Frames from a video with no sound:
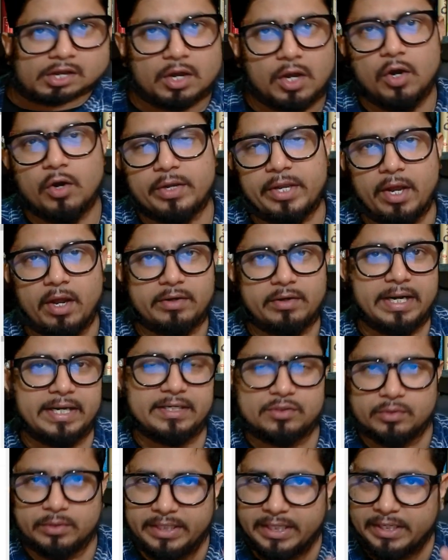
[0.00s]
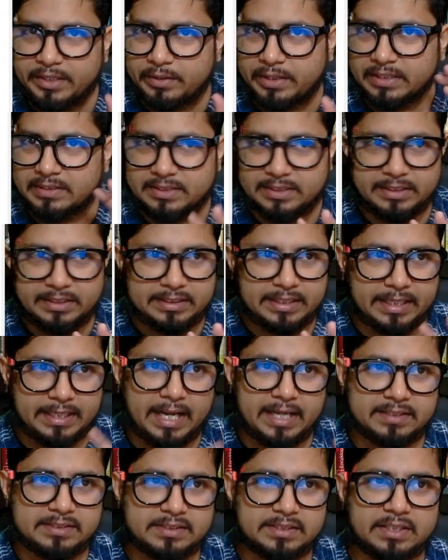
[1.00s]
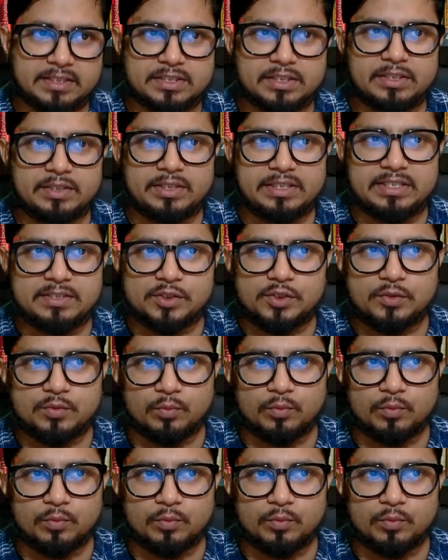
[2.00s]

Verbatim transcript: what okay, all right. So here you can see that I search in is